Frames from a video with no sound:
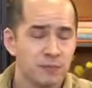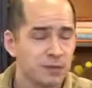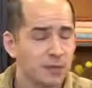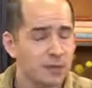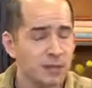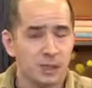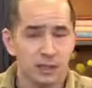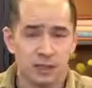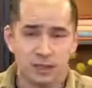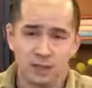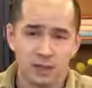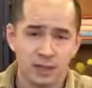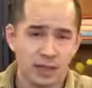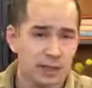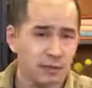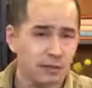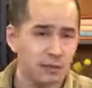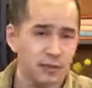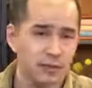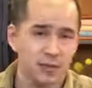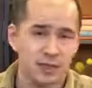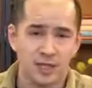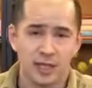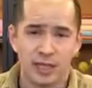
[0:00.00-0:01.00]
later in
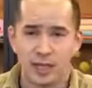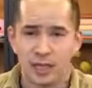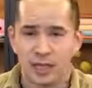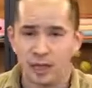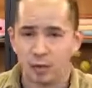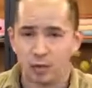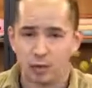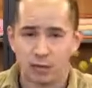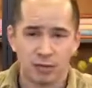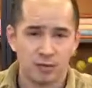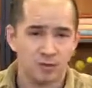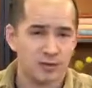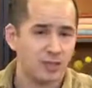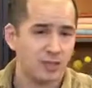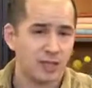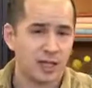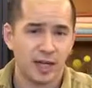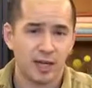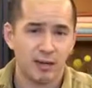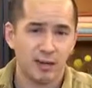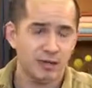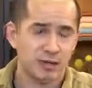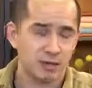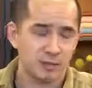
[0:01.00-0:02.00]
the day or
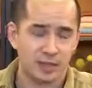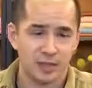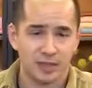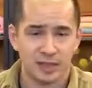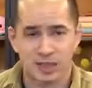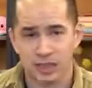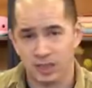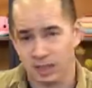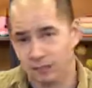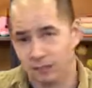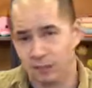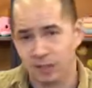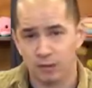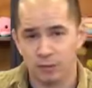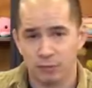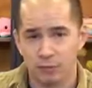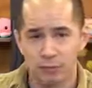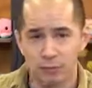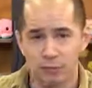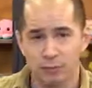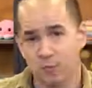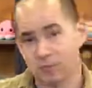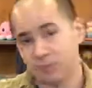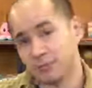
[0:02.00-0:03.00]
outside or something like that, like by the
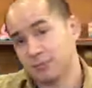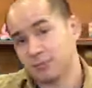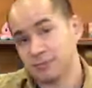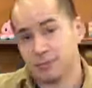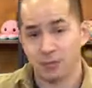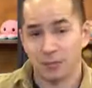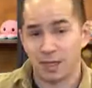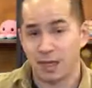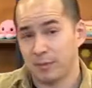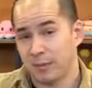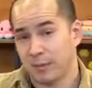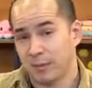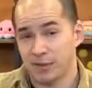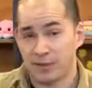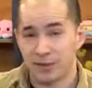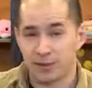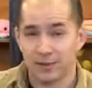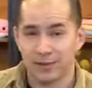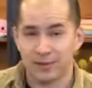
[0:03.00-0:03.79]
pool, maybe, I don't know.